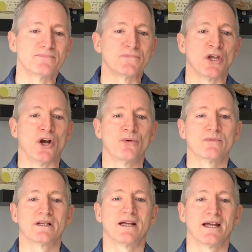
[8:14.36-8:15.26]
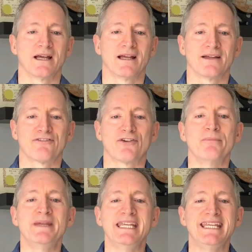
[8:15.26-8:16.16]
you know, for
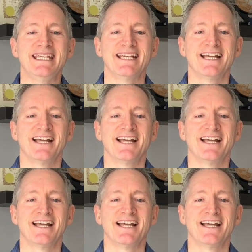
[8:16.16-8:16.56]
me,